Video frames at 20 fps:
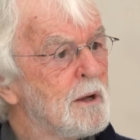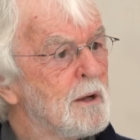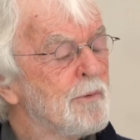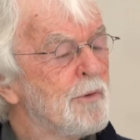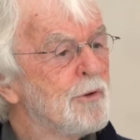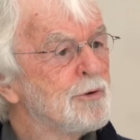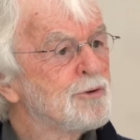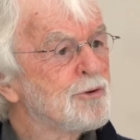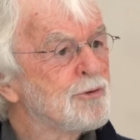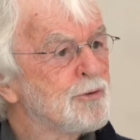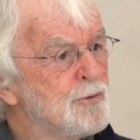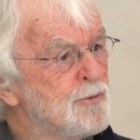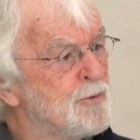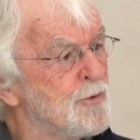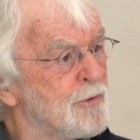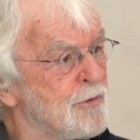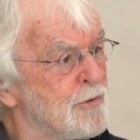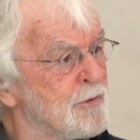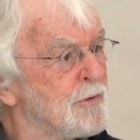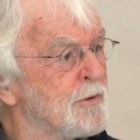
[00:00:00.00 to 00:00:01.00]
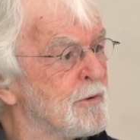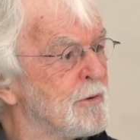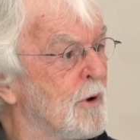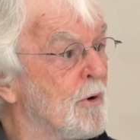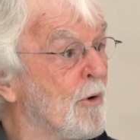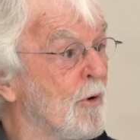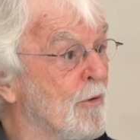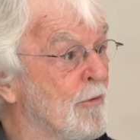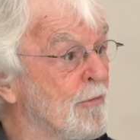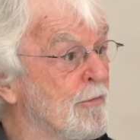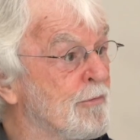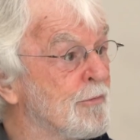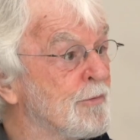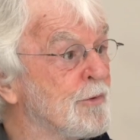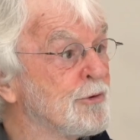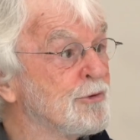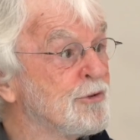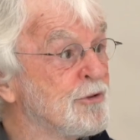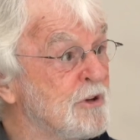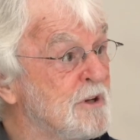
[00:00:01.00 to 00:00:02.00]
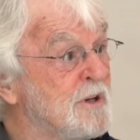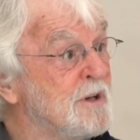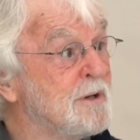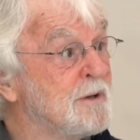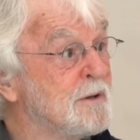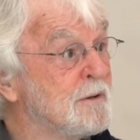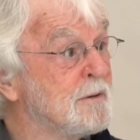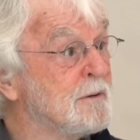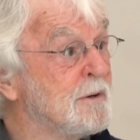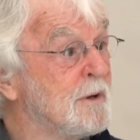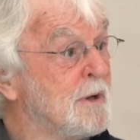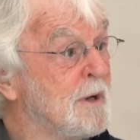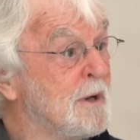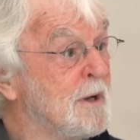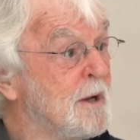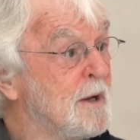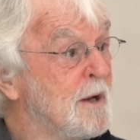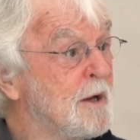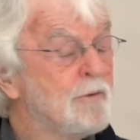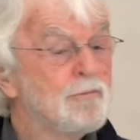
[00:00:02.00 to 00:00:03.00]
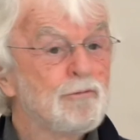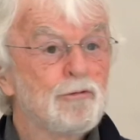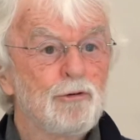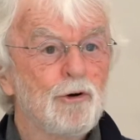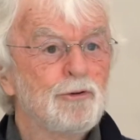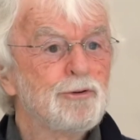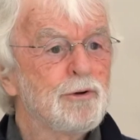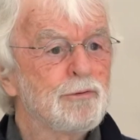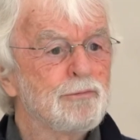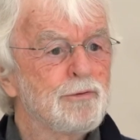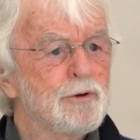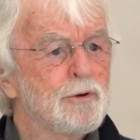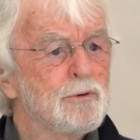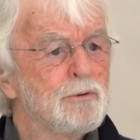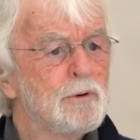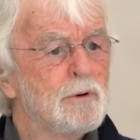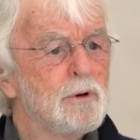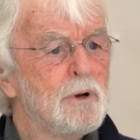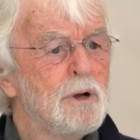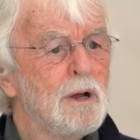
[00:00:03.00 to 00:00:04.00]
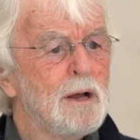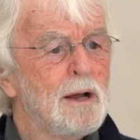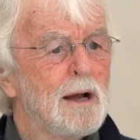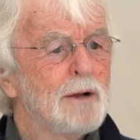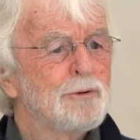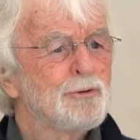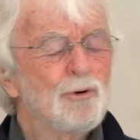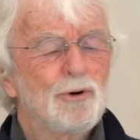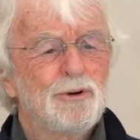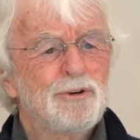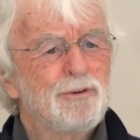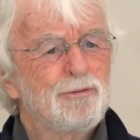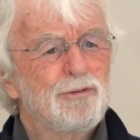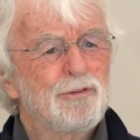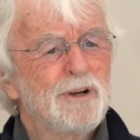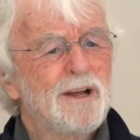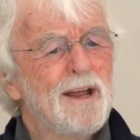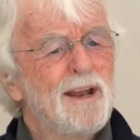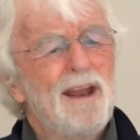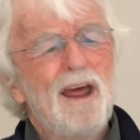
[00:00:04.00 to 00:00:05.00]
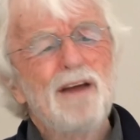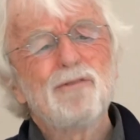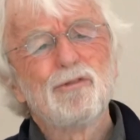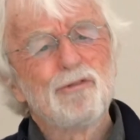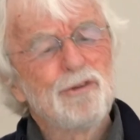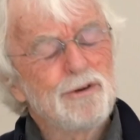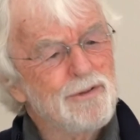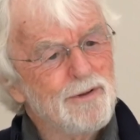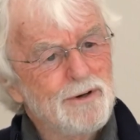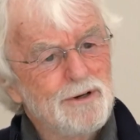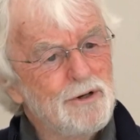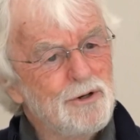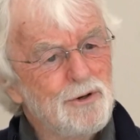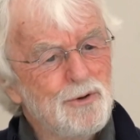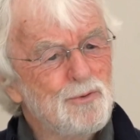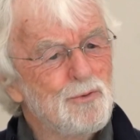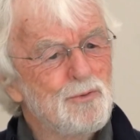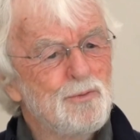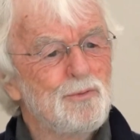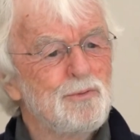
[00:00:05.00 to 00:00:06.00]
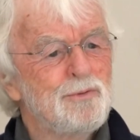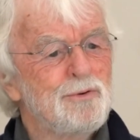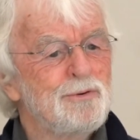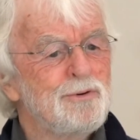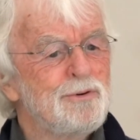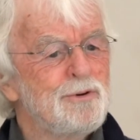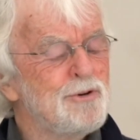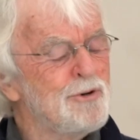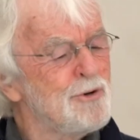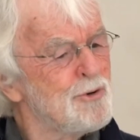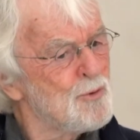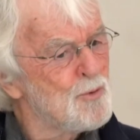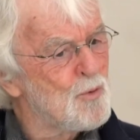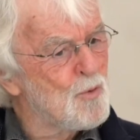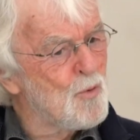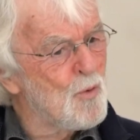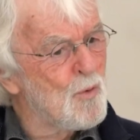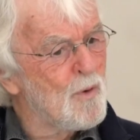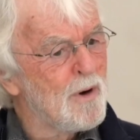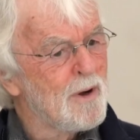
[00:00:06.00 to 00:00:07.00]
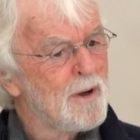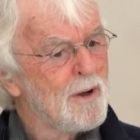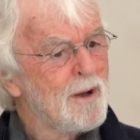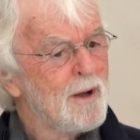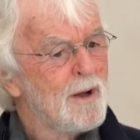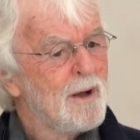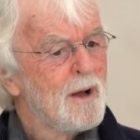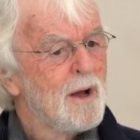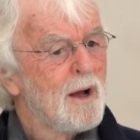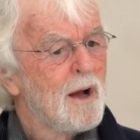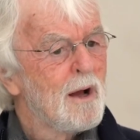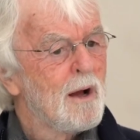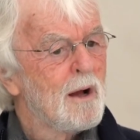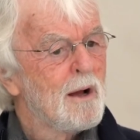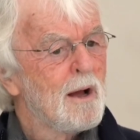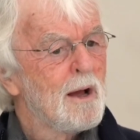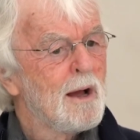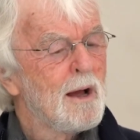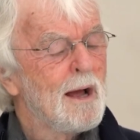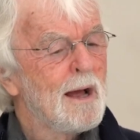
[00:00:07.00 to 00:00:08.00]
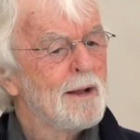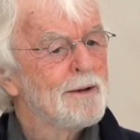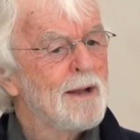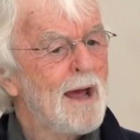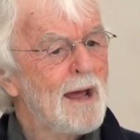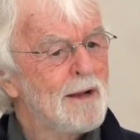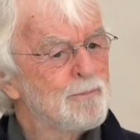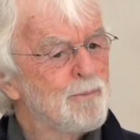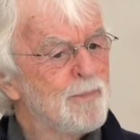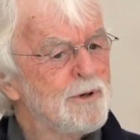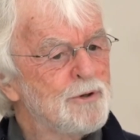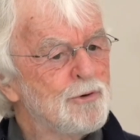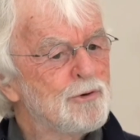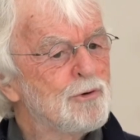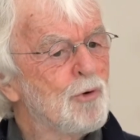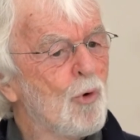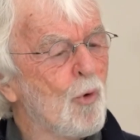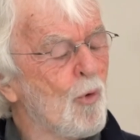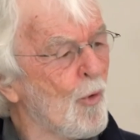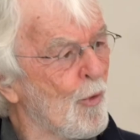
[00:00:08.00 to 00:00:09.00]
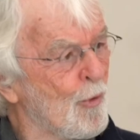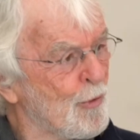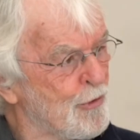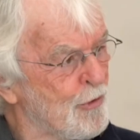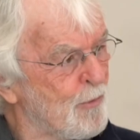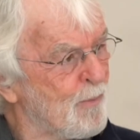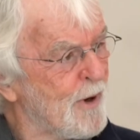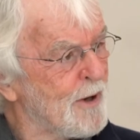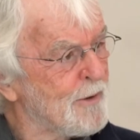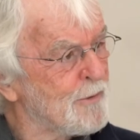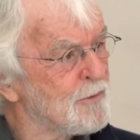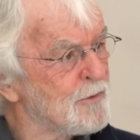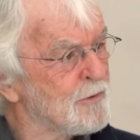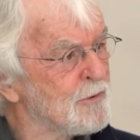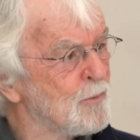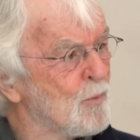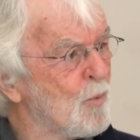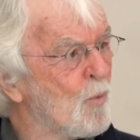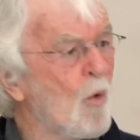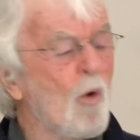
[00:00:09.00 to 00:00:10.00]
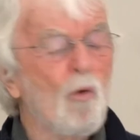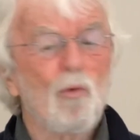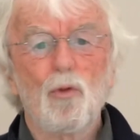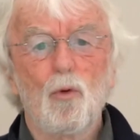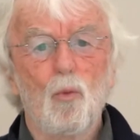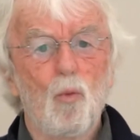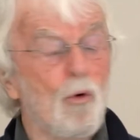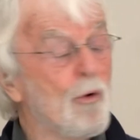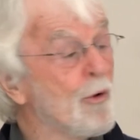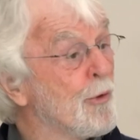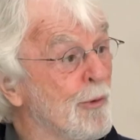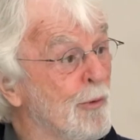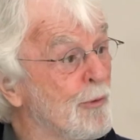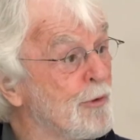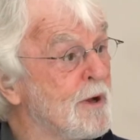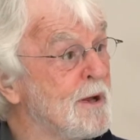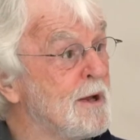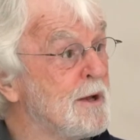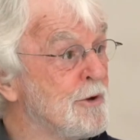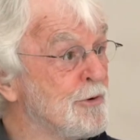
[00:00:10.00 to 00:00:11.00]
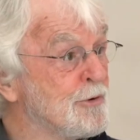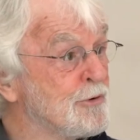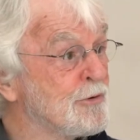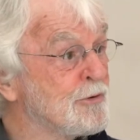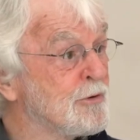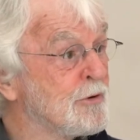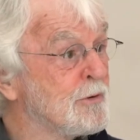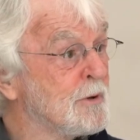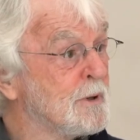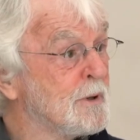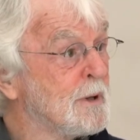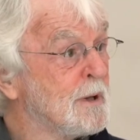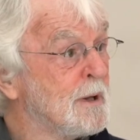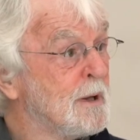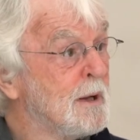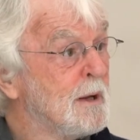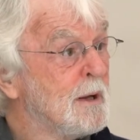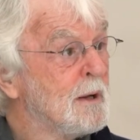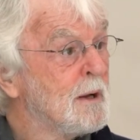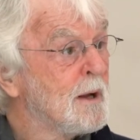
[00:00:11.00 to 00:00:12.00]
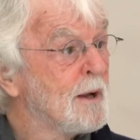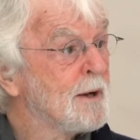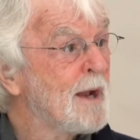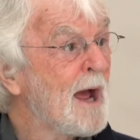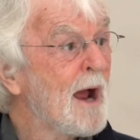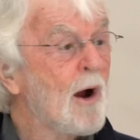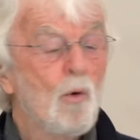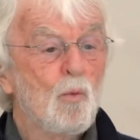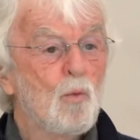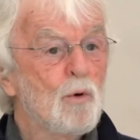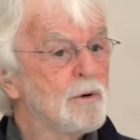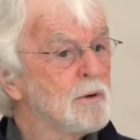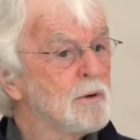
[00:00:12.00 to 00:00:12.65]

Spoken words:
the truth of the scene in front of you, and try to forget everything you knew and had been taught about what the world is and how we're